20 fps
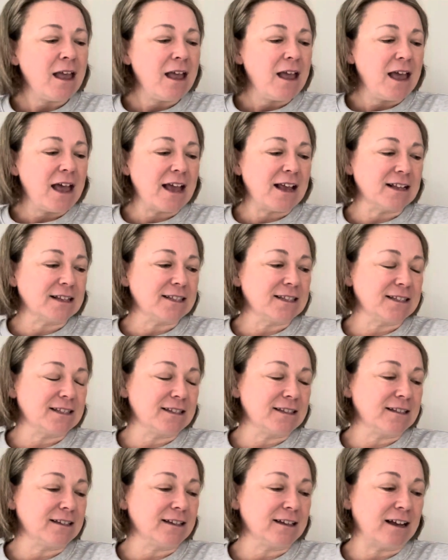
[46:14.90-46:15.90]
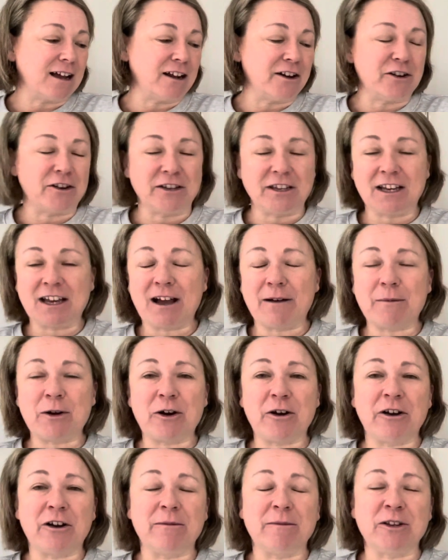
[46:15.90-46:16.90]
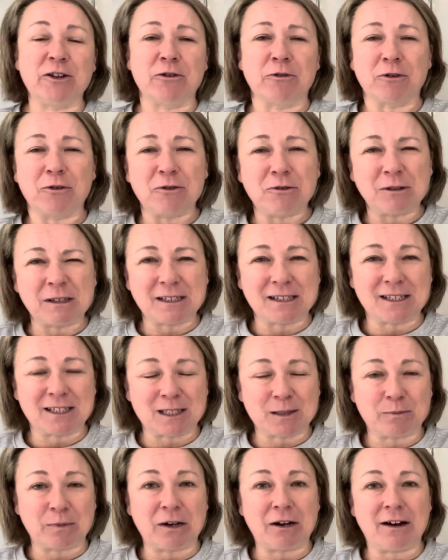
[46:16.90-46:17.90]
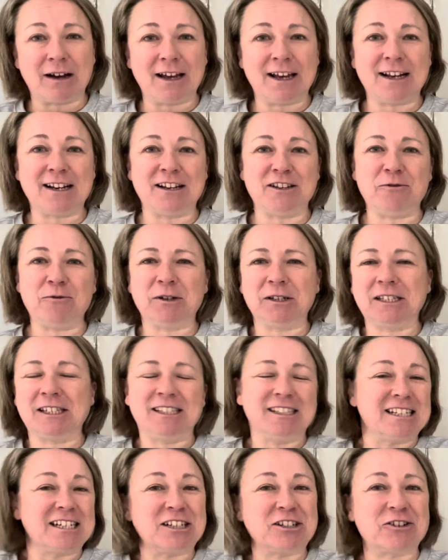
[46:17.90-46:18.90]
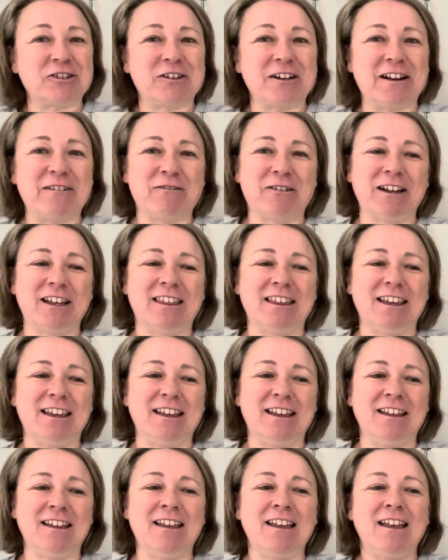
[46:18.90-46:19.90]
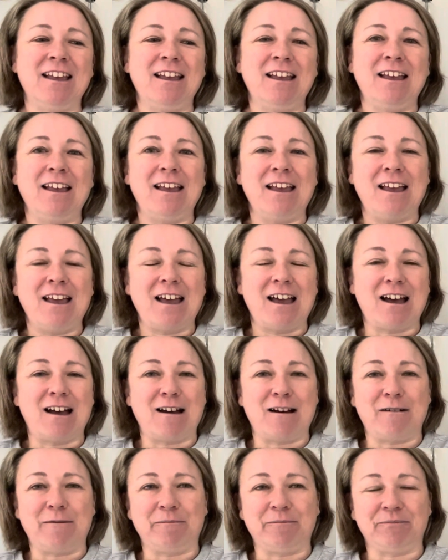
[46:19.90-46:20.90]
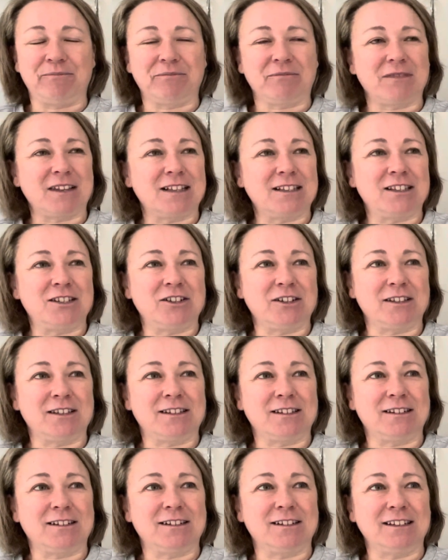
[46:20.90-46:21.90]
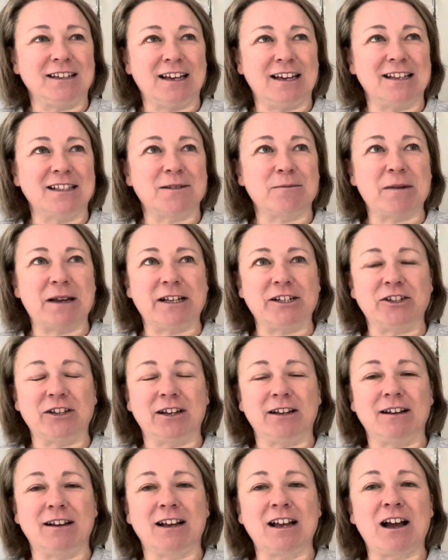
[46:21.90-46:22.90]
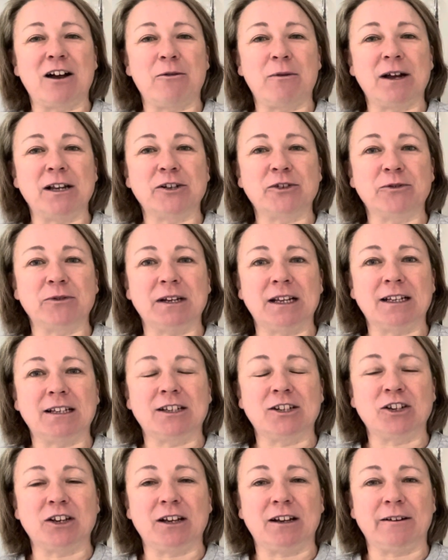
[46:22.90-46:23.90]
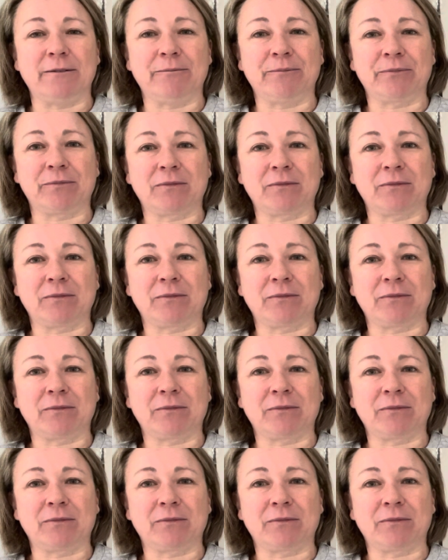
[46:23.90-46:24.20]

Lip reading: It's, I don't know, you come home and you're all inspired and you want to stitch on everything. It's just, yeah, it's magic. I can't wait till next year.